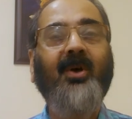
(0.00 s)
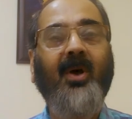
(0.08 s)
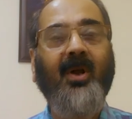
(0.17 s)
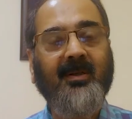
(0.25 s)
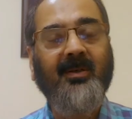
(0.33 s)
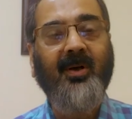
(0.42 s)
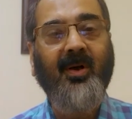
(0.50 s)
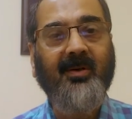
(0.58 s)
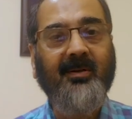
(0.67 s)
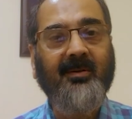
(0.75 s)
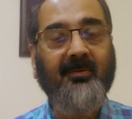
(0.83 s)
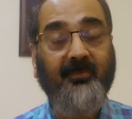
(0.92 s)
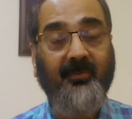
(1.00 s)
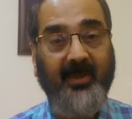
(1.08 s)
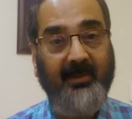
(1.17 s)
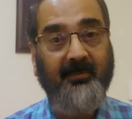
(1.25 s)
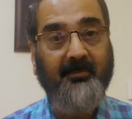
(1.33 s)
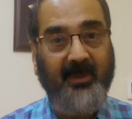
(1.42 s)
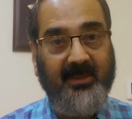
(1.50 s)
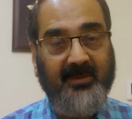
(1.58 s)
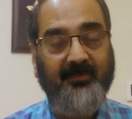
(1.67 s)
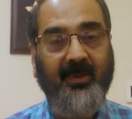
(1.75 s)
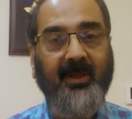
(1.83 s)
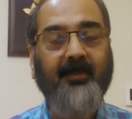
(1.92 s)
gone very
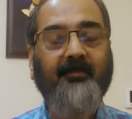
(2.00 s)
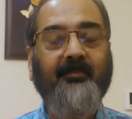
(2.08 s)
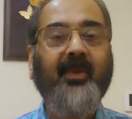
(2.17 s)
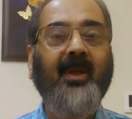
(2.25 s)
peacefully